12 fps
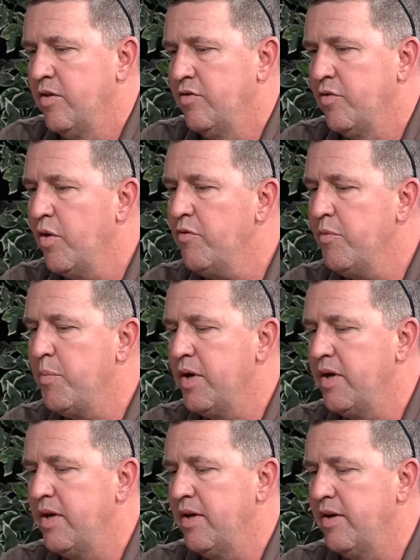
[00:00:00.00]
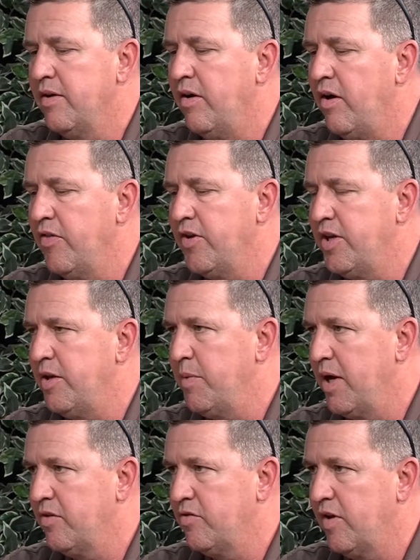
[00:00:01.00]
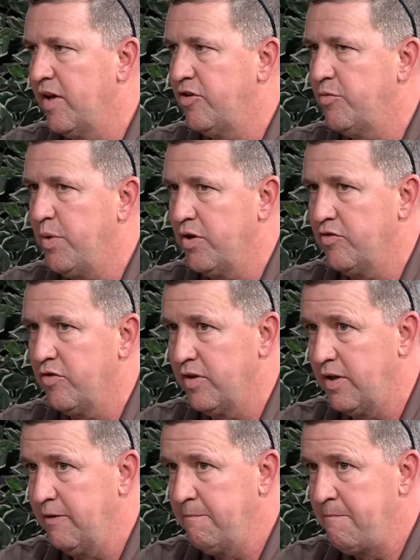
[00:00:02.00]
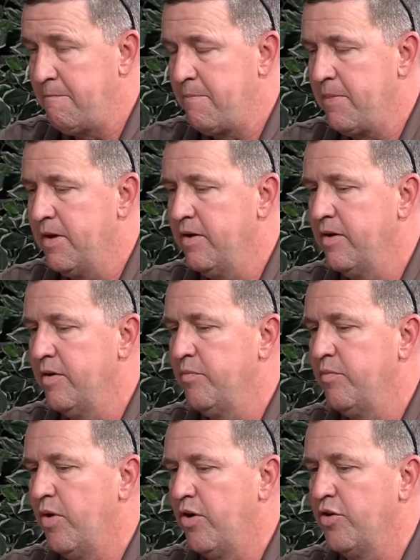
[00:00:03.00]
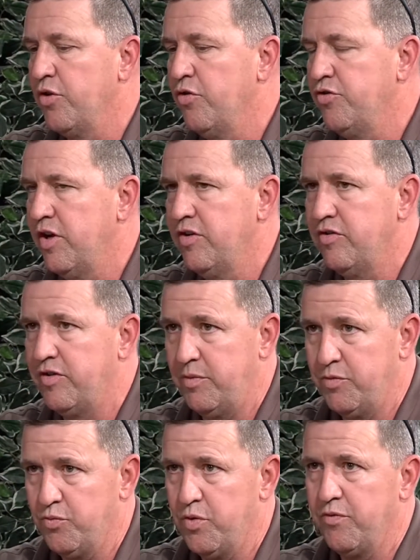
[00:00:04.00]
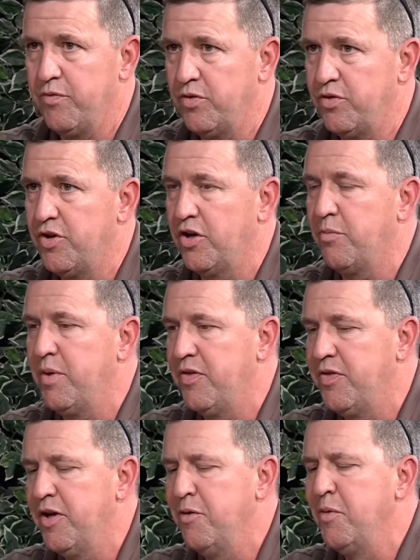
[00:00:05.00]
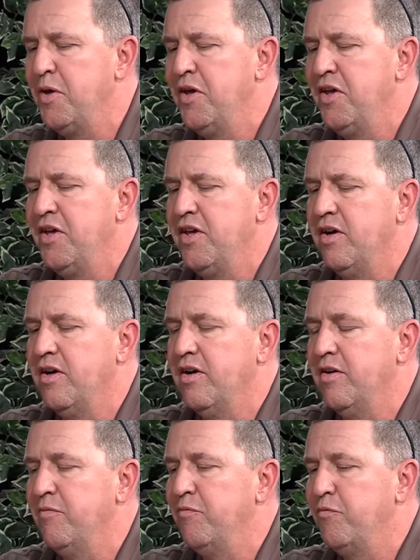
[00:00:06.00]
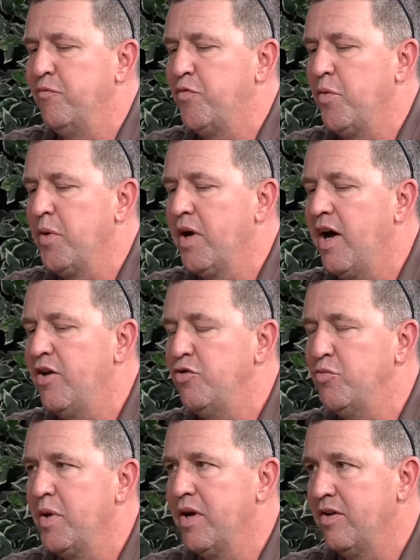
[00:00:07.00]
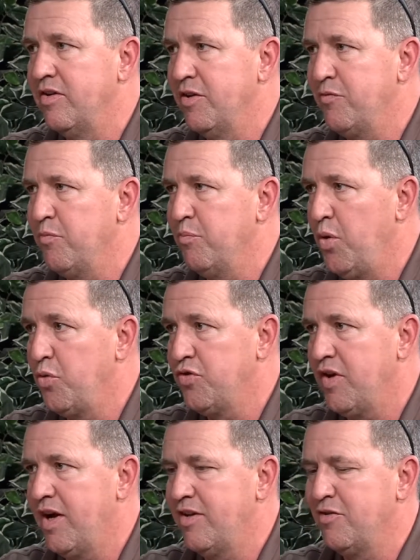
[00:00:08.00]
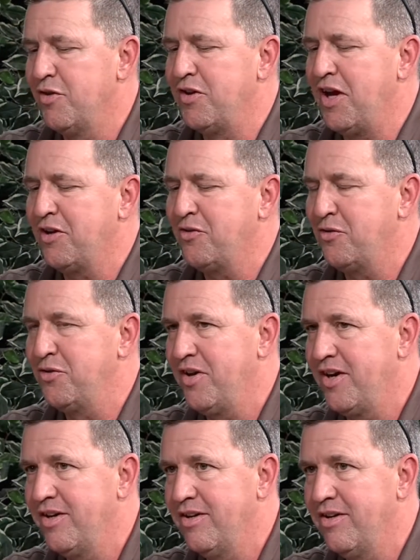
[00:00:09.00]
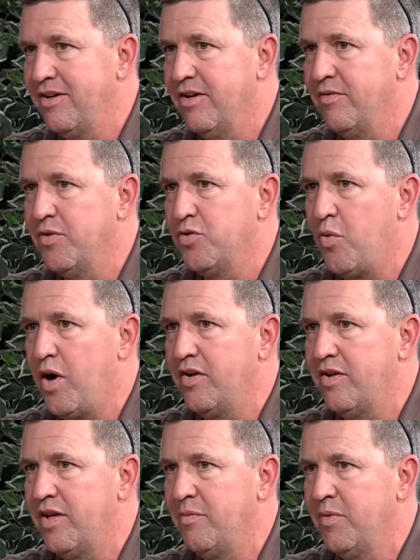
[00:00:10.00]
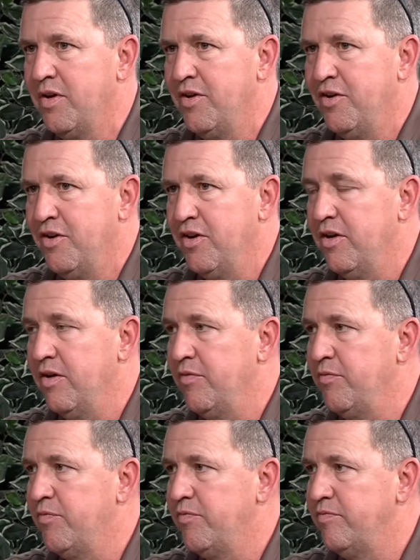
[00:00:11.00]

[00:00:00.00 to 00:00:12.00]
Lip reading: So everybody on the team has a specialty. Our negotiation team is wonderful. You talk about them. From a guy who's been on both sides of the tactical side of a SWAT team, of